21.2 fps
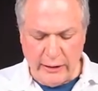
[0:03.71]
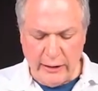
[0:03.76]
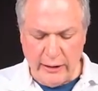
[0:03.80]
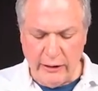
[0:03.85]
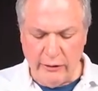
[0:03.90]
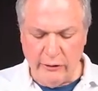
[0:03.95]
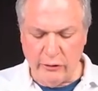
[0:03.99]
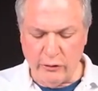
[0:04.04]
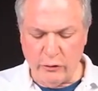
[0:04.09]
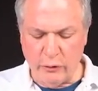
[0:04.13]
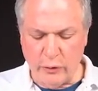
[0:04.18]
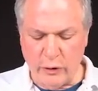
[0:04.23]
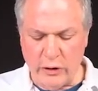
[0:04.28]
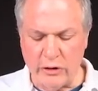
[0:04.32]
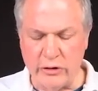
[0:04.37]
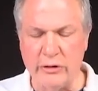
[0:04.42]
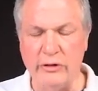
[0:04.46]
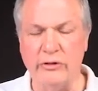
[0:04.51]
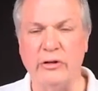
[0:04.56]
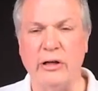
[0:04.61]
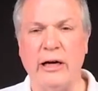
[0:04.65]
It is a
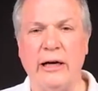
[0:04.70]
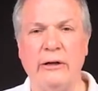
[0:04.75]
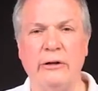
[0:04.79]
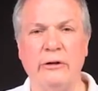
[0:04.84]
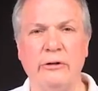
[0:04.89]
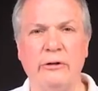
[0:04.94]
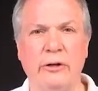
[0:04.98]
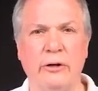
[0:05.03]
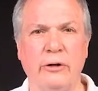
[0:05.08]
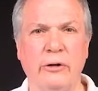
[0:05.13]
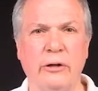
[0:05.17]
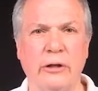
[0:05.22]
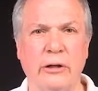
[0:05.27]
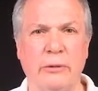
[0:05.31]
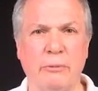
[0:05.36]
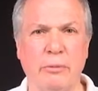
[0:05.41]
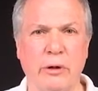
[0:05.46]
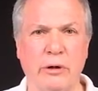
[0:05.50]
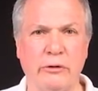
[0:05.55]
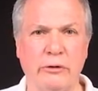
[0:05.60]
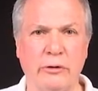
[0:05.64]
switch designed to turn the
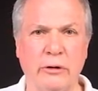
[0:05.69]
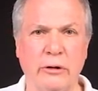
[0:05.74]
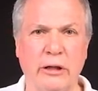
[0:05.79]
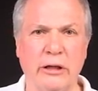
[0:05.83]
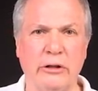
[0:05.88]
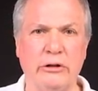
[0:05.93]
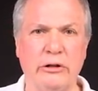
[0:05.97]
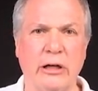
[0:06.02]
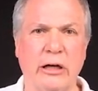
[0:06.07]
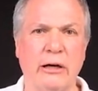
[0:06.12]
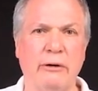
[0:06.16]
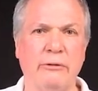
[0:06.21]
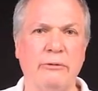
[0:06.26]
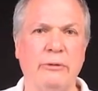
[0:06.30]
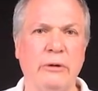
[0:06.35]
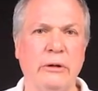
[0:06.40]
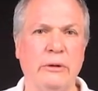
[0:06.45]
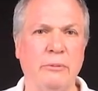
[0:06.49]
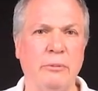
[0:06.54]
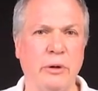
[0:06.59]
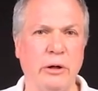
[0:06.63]
compressor clutch off
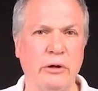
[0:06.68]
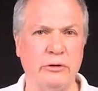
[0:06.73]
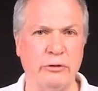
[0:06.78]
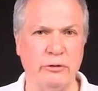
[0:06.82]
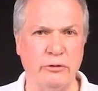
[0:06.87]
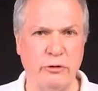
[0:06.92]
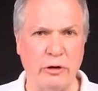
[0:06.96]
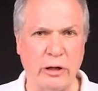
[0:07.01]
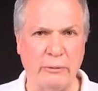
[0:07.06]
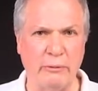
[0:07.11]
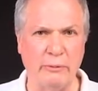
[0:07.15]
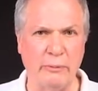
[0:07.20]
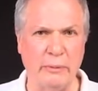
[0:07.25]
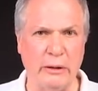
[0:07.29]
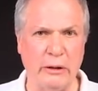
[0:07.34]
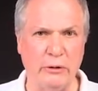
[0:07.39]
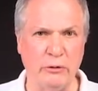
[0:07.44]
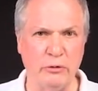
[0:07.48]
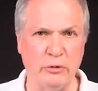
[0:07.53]
when the pressure drops below